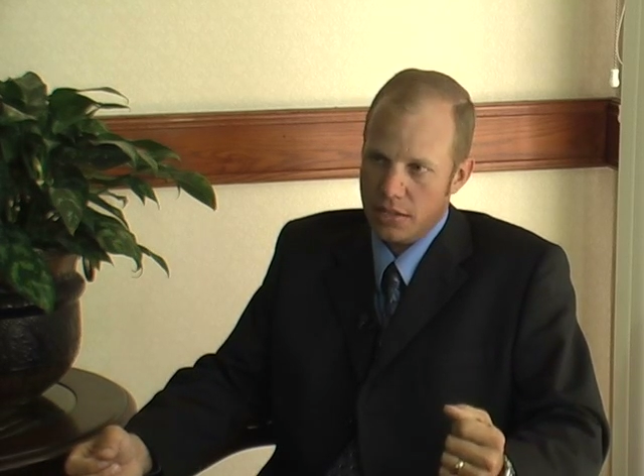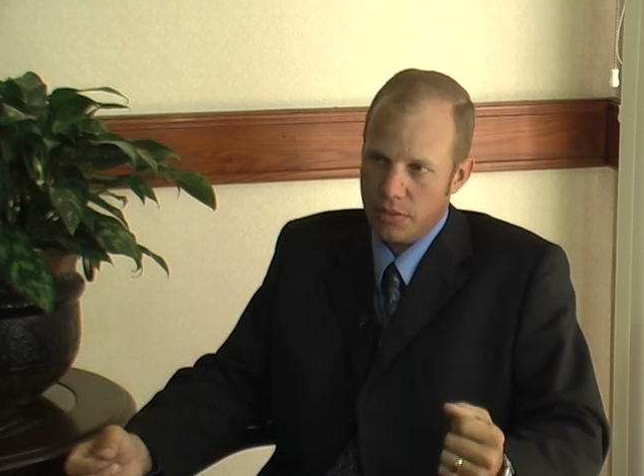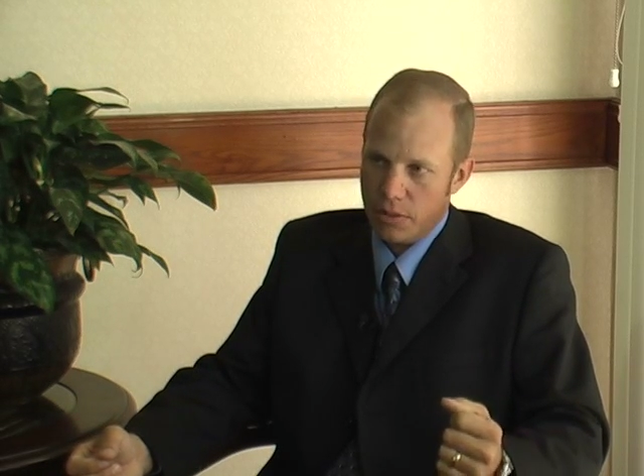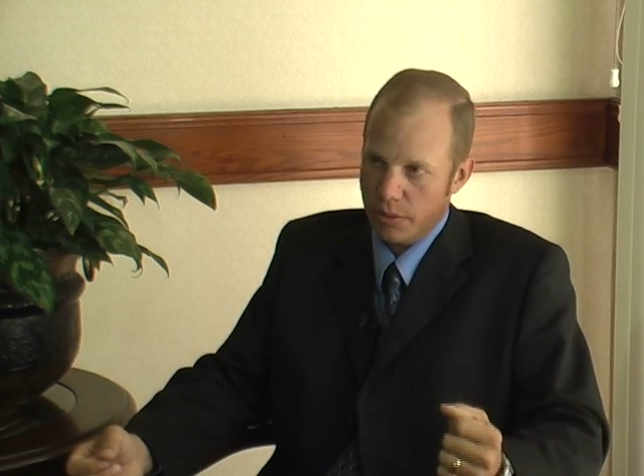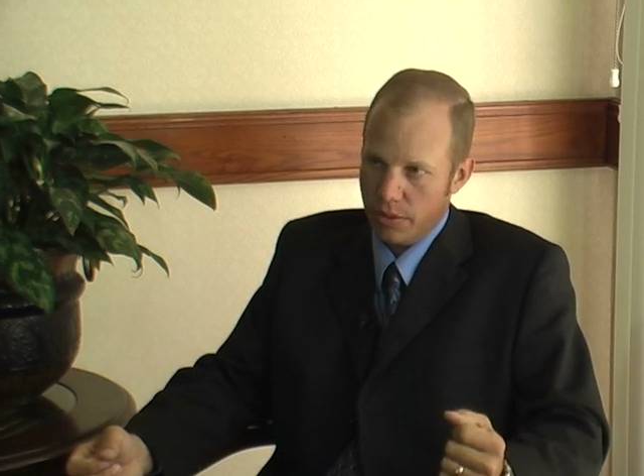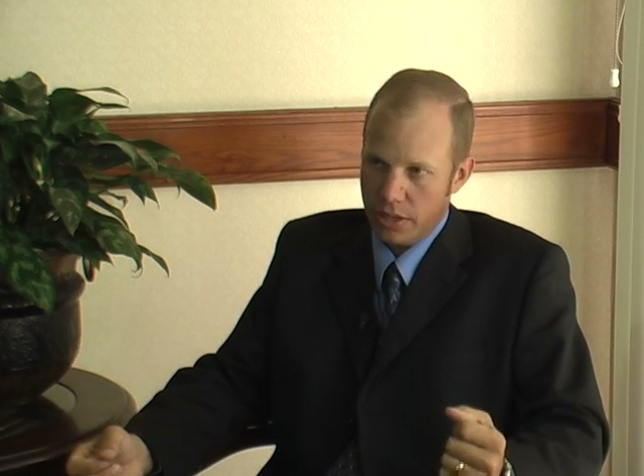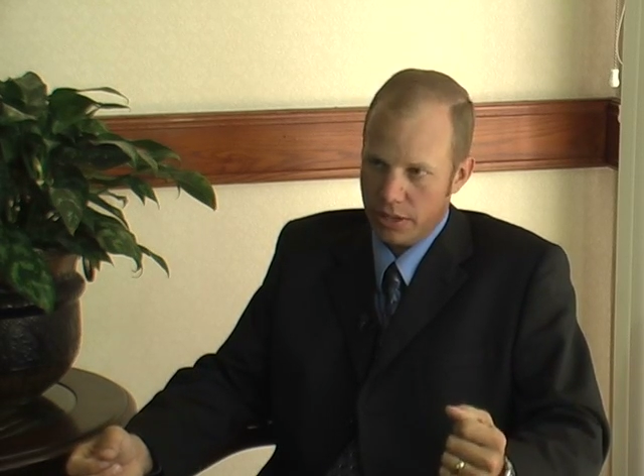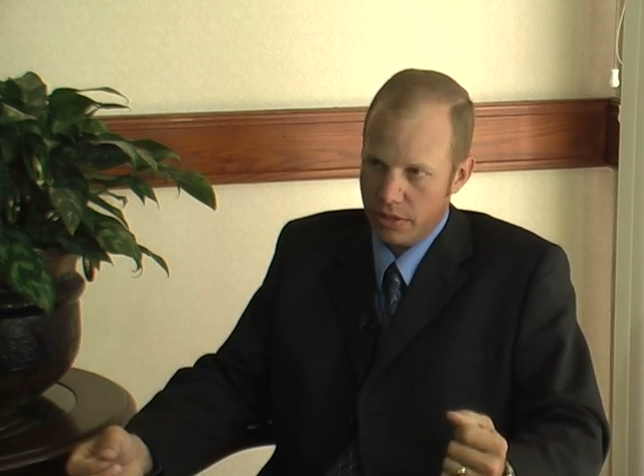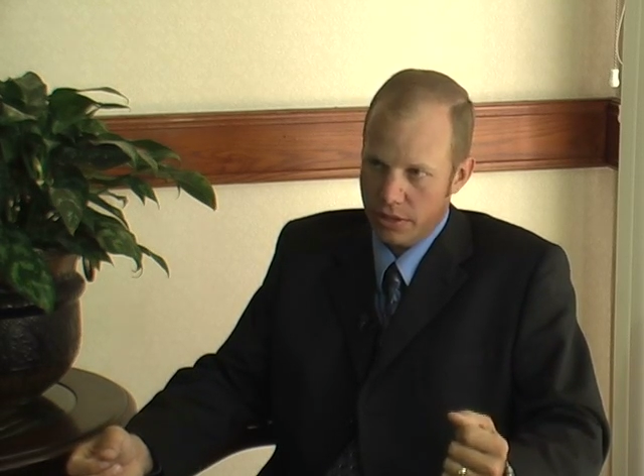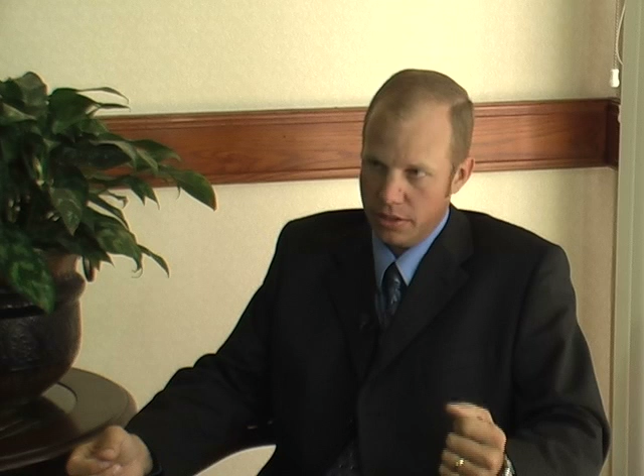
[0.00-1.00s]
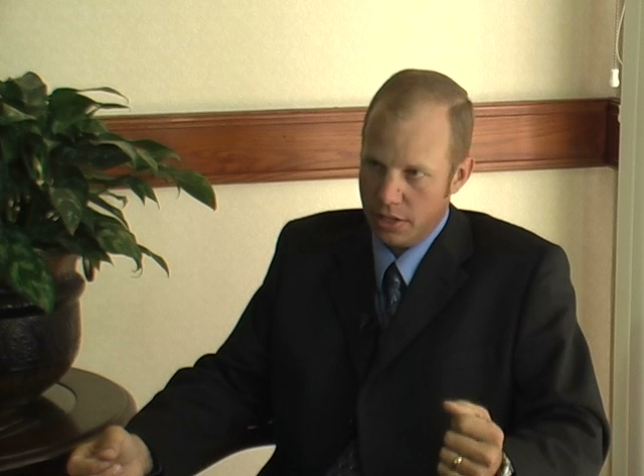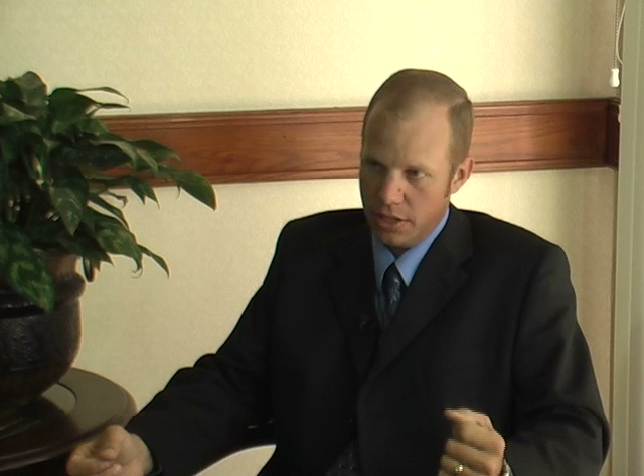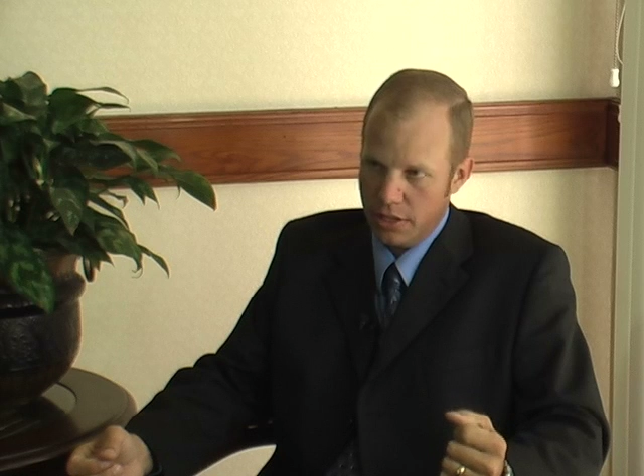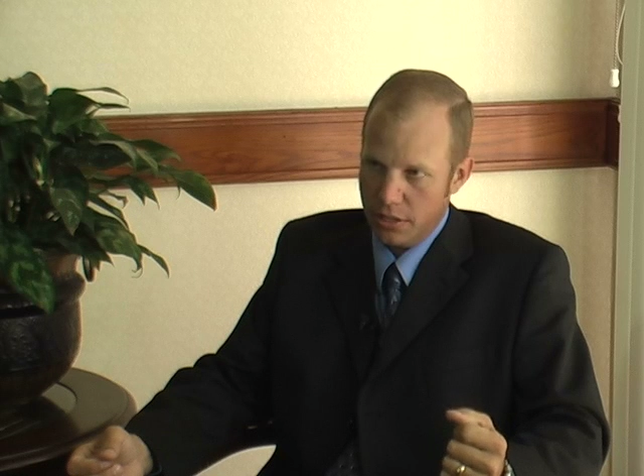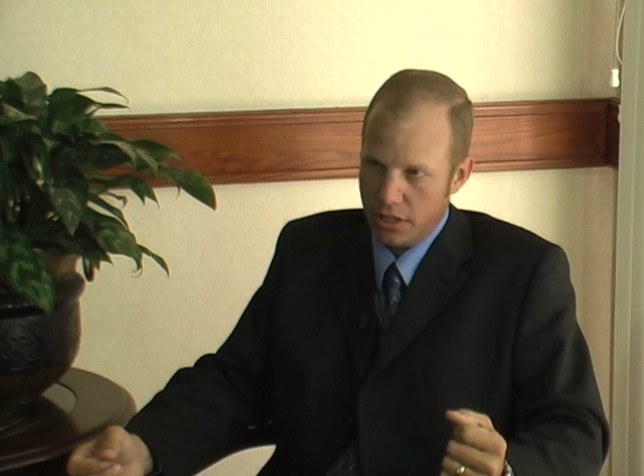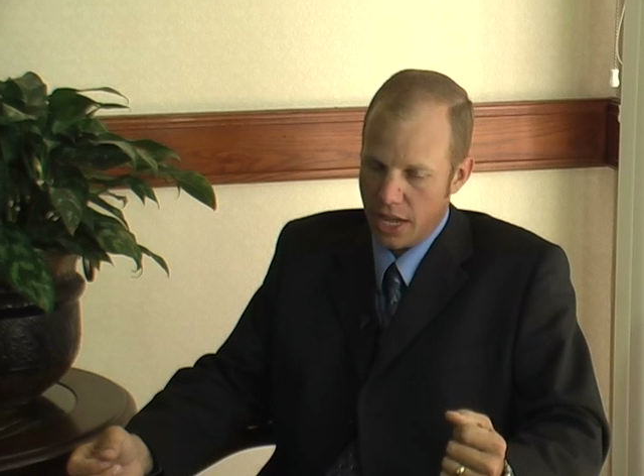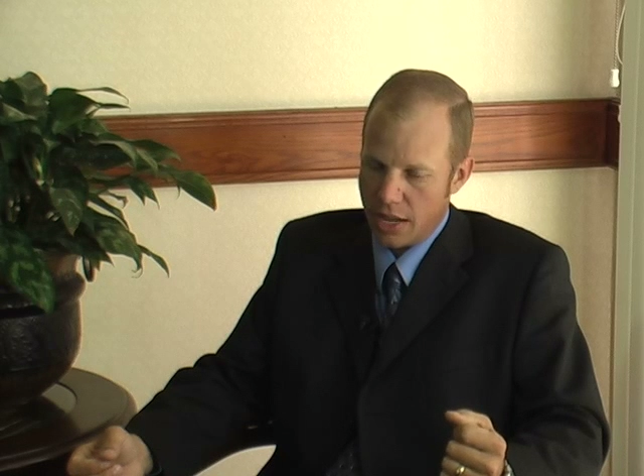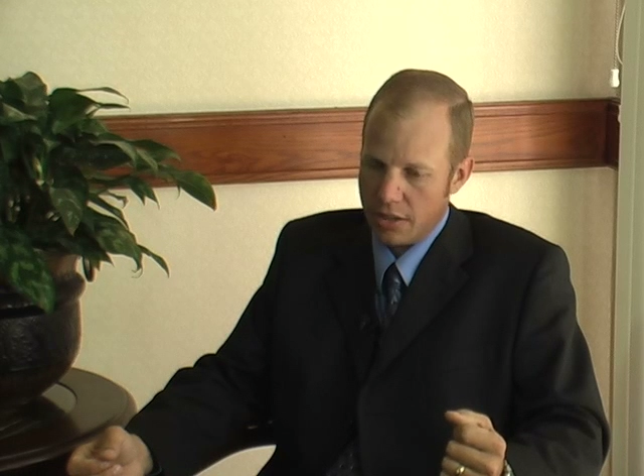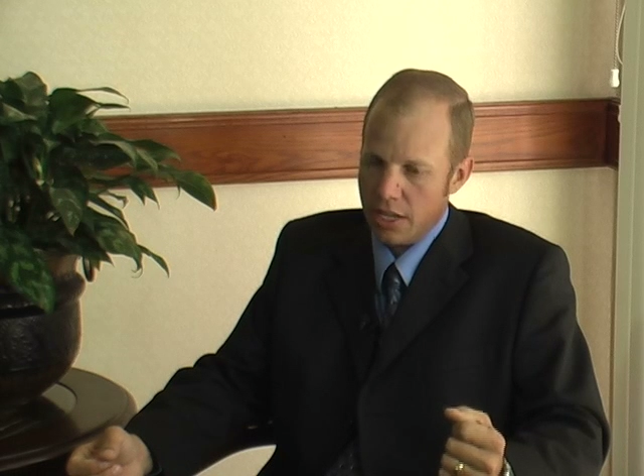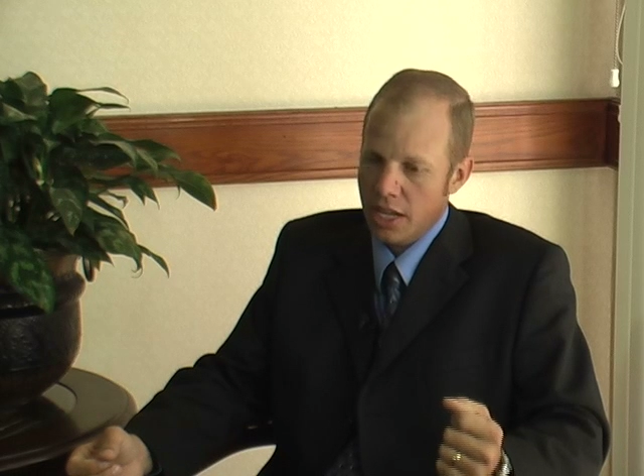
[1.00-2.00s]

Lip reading: what we want to use now,